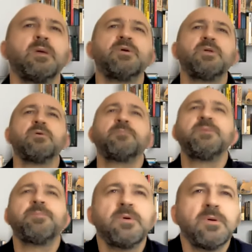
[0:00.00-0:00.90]
young
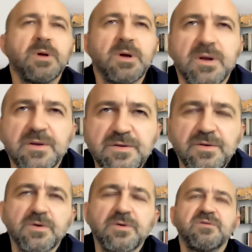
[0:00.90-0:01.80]
people,
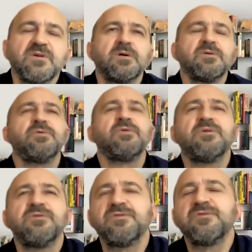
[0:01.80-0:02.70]
you could tell you
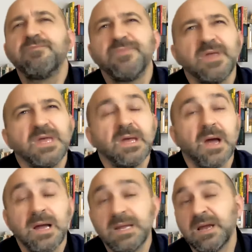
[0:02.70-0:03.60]
this.
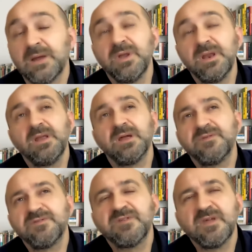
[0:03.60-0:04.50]
I really
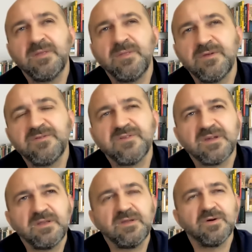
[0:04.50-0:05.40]
understand this
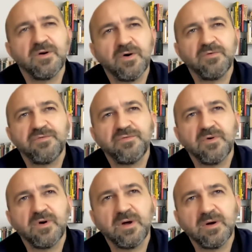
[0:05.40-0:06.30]
idea of,
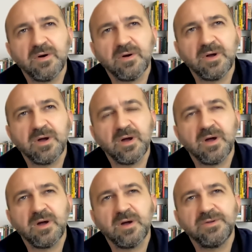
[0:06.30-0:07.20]

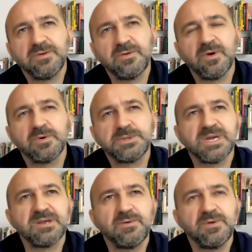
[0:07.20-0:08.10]

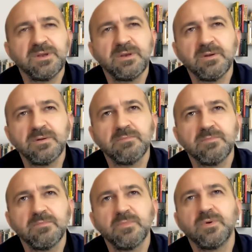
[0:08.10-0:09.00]
genuine
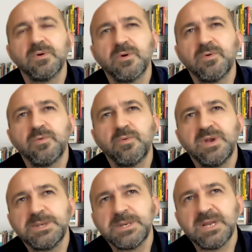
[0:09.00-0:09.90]

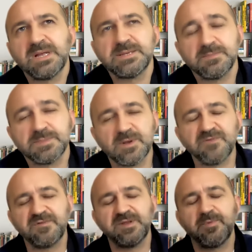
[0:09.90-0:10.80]
originality, some sort
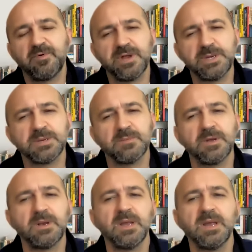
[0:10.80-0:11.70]
of liberation,
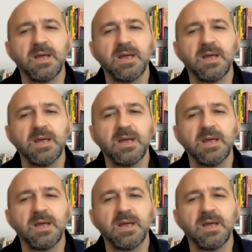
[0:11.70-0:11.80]
but